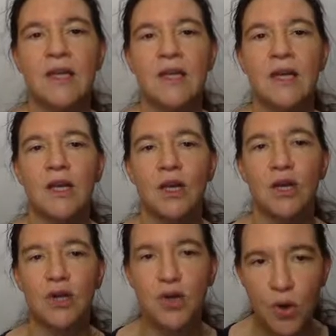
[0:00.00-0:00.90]
a
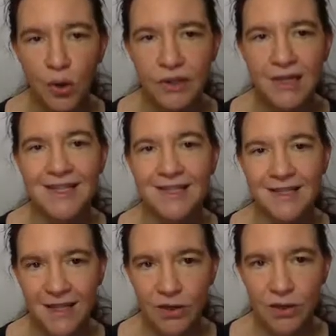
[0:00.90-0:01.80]

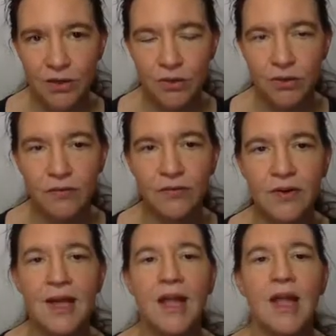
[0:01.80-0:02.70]
non-singular curve,
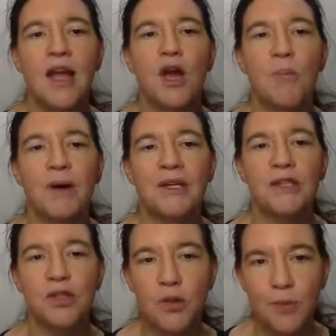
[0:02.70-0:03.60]
but
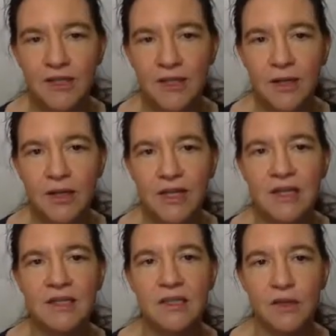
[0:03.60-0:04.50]
super singular
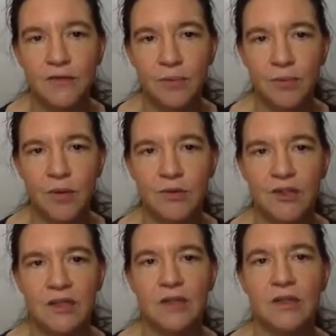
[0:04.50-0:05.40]
is a different
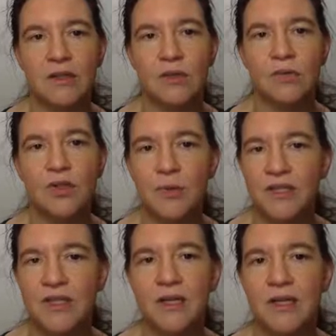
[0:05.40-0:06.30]
property. So
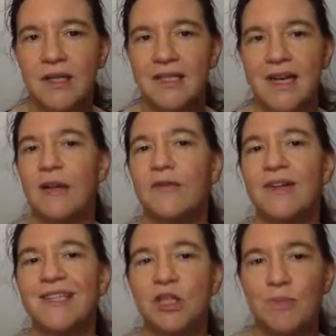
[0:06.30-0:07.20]
supersingular is kind of
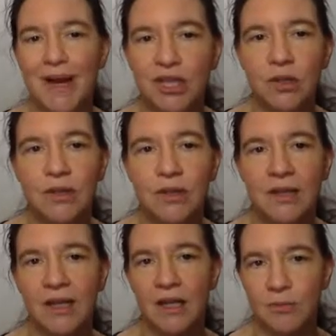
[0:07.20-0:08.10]
a special
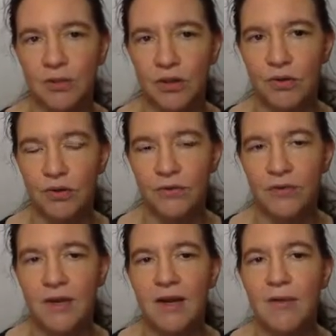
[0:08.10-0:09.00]
elliptic curve.
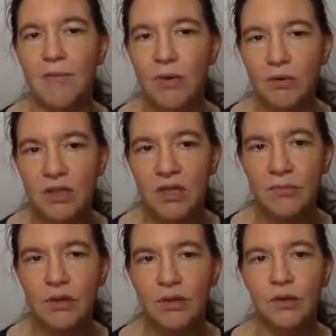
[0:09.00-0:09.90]
Most
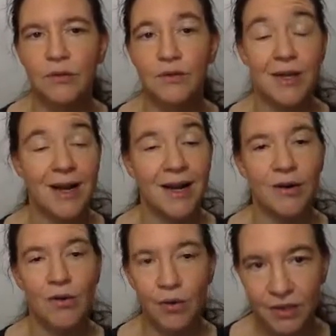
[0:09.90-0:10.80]
elliptic curves
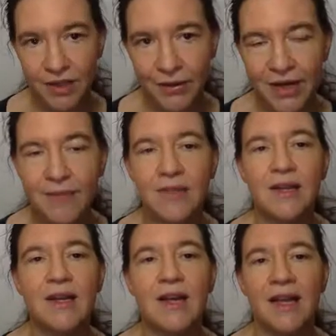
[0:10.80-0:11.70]
are ordinary
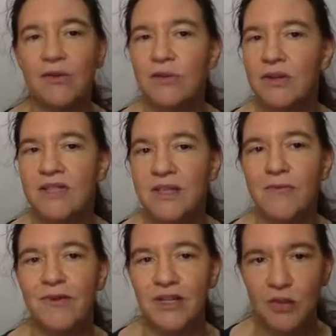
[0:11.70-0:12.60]
and only
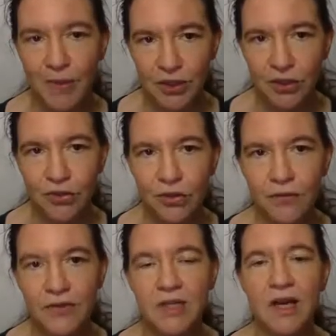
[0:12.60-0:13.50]
some very special
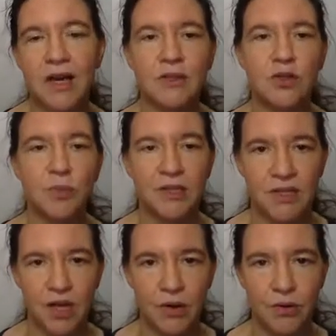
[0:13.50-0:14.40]
curves are
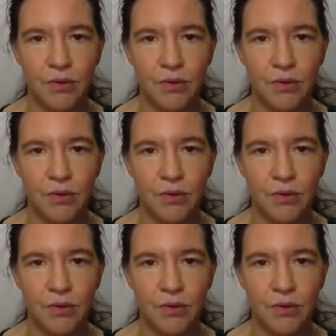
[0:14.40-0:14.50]
supersingular.